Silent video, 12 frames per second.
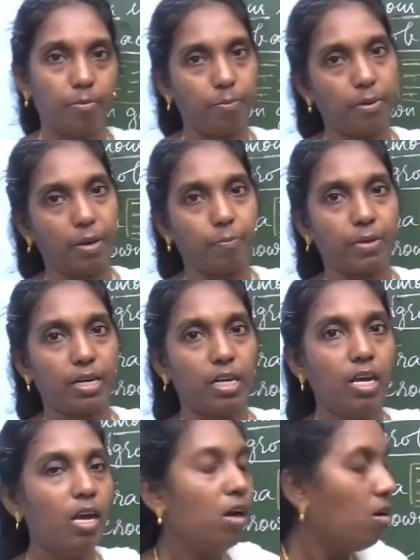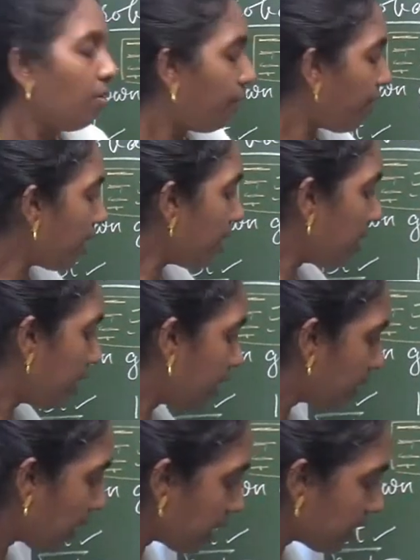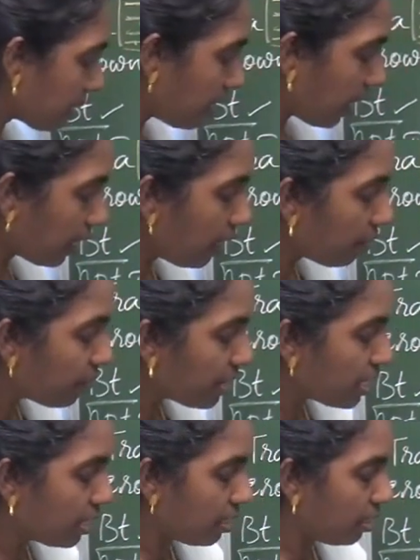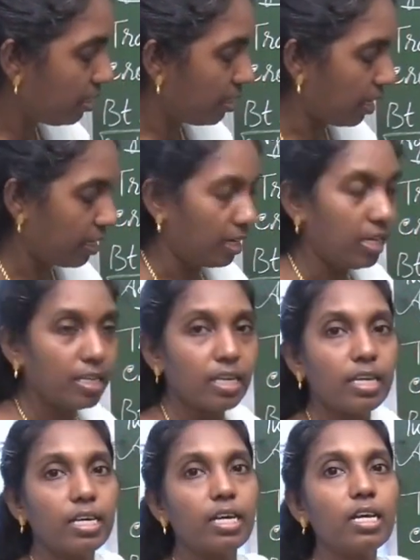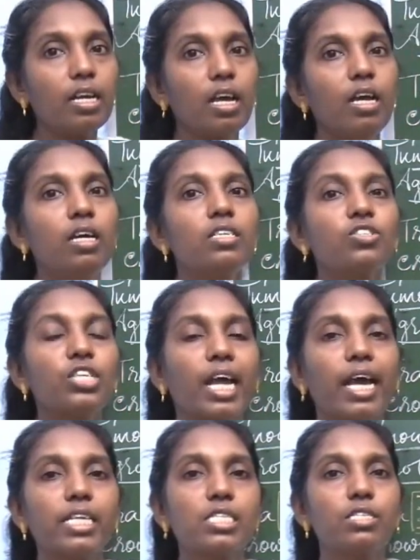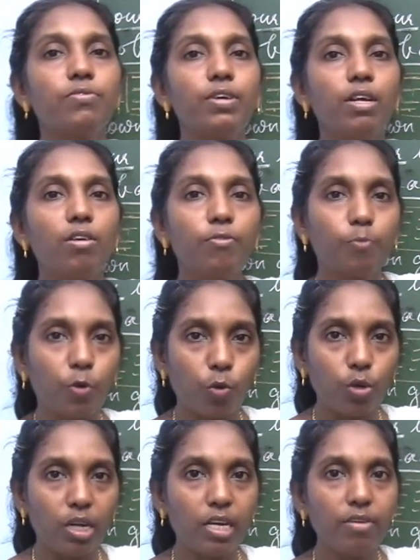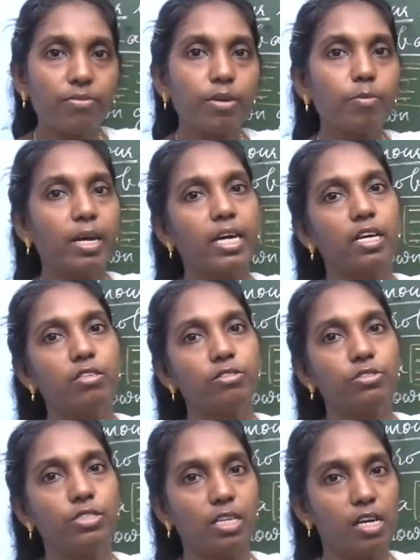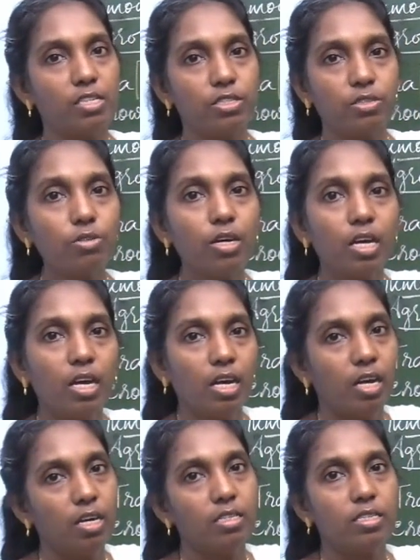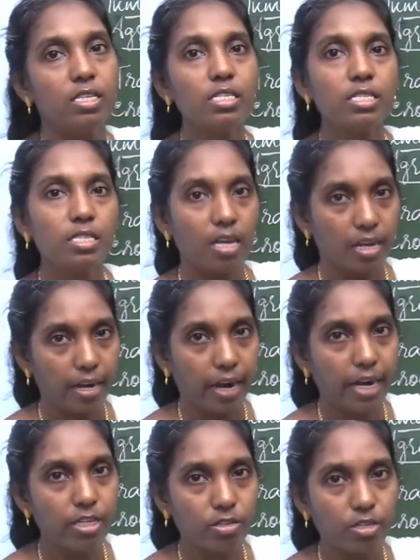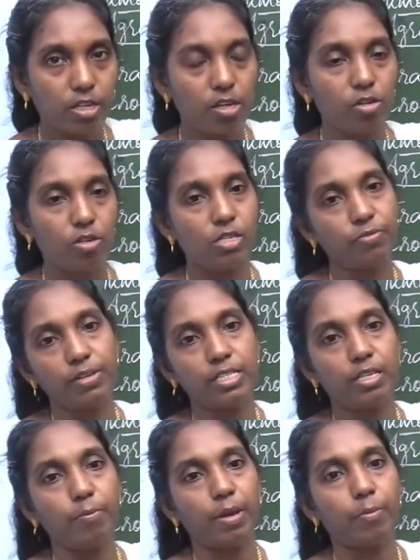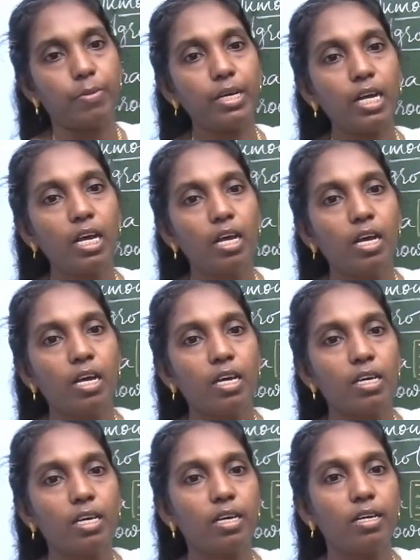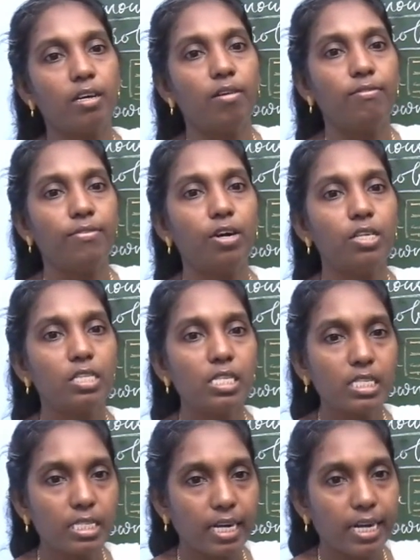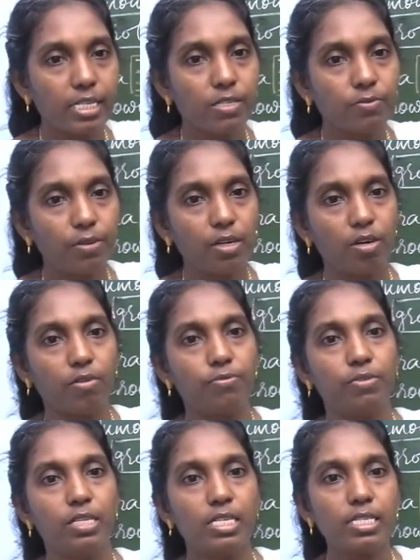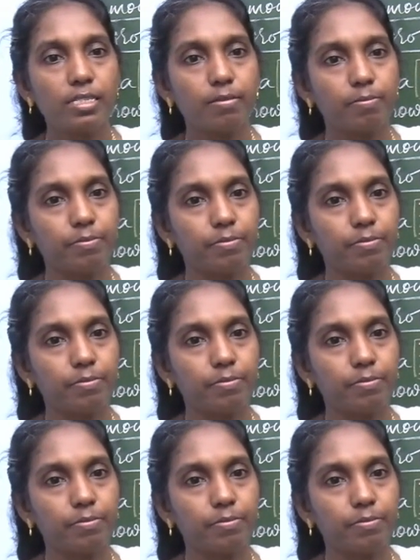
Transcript: paper. Finally, there is a technique, Western technique. Here, transfer of protein from agarose gel to this nitrocellulose filter paper. Here, for this transfer of this,